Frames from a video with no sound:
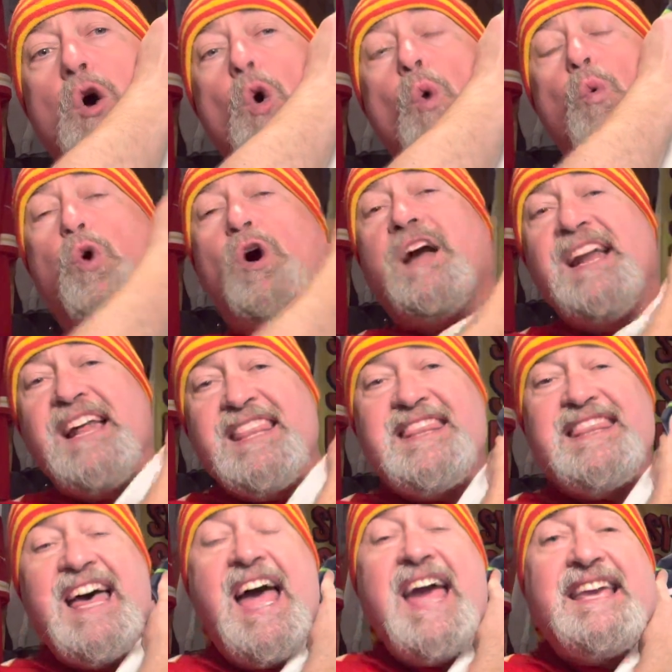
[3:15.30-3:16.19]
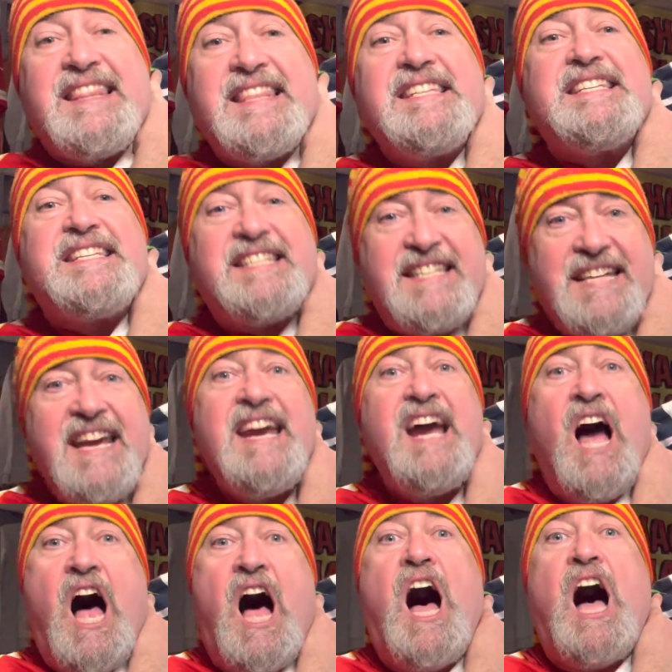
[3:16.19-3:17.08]
We're going to thank the
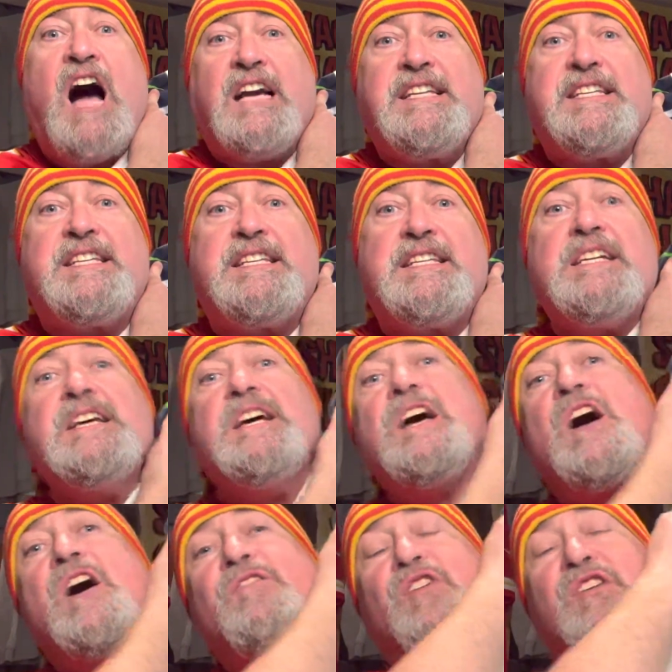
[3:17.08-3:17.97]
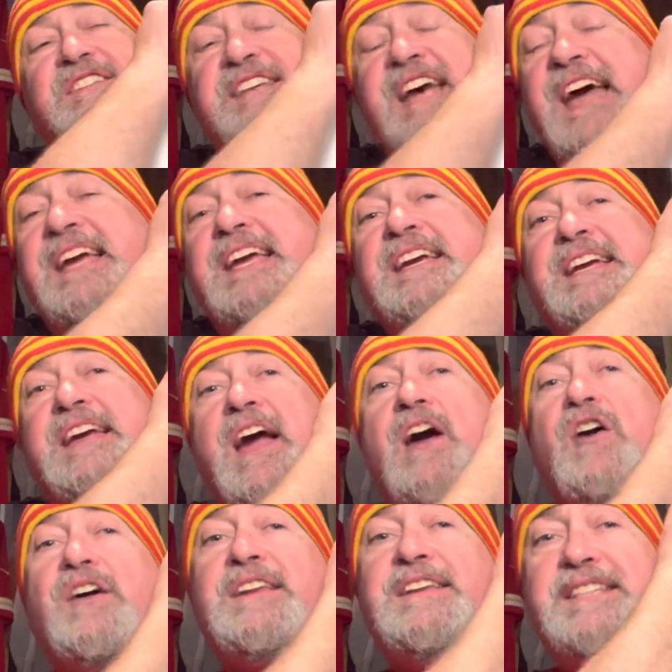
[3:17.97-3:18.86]
Seahawks for taking
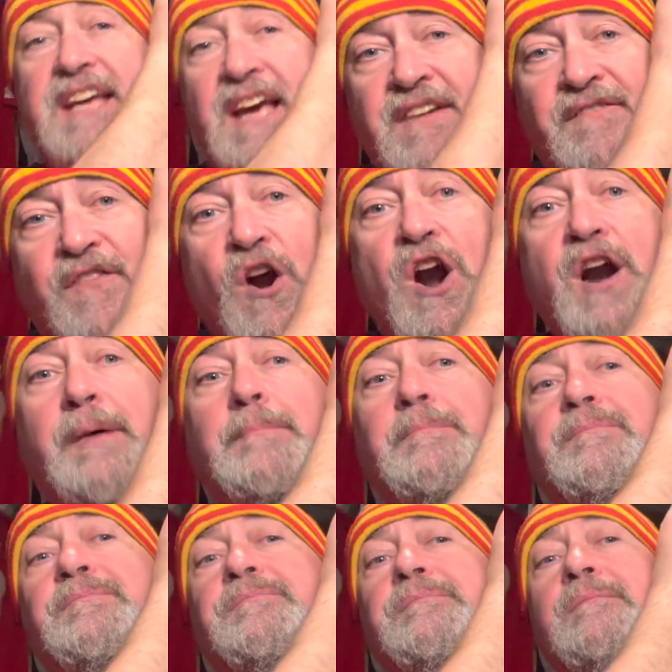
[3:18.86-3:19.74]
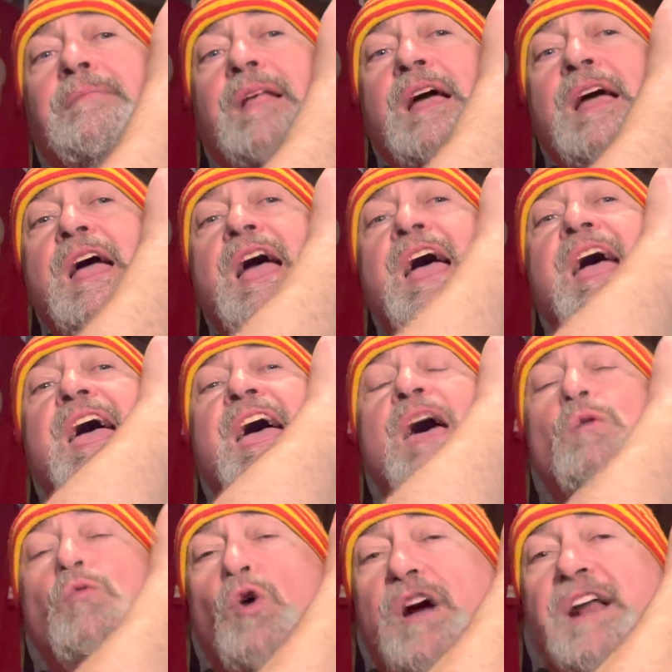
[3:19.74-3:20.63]
care of Denver.
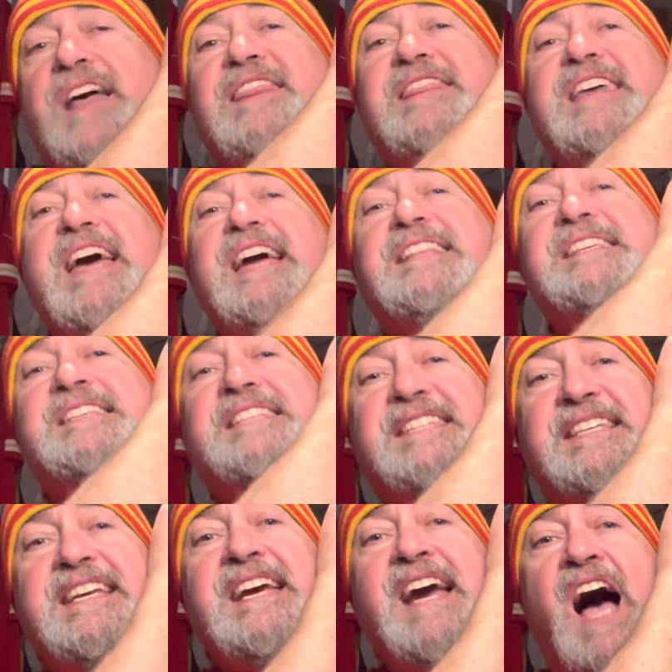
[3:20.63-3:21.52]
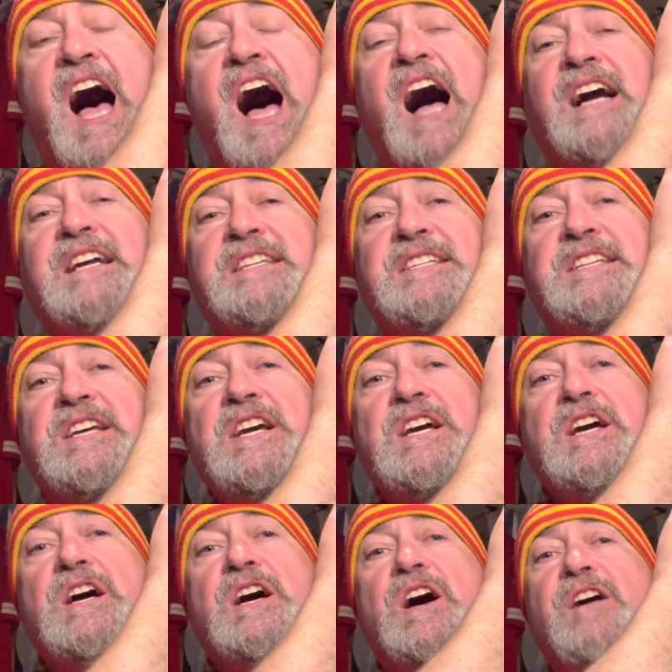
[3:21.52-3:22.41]
And we're going to thank the Seahawks
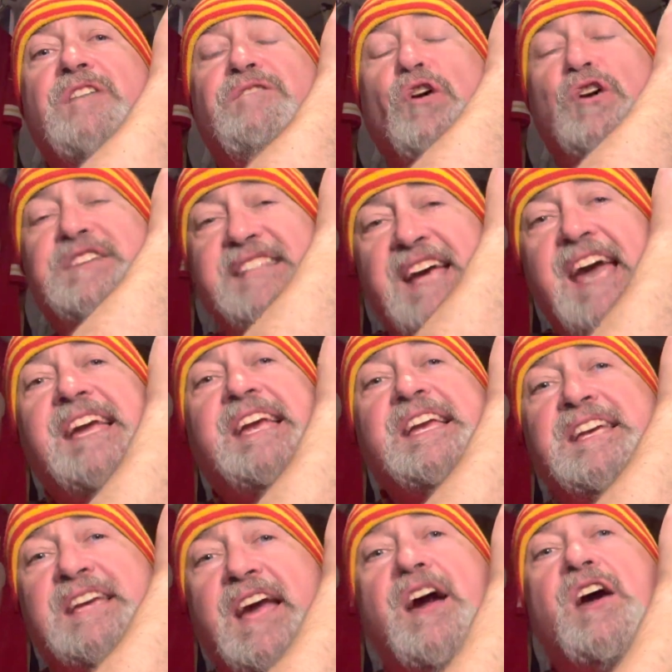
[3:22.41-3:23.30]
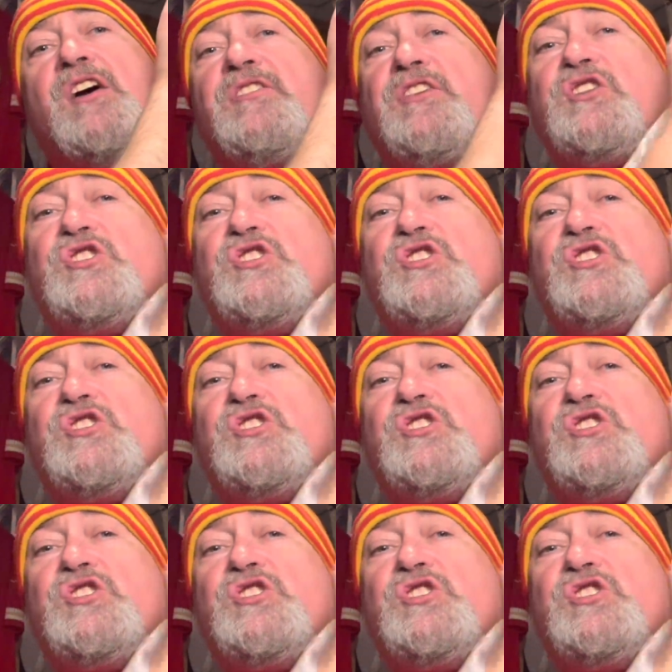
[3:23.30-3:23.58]
for taking care of the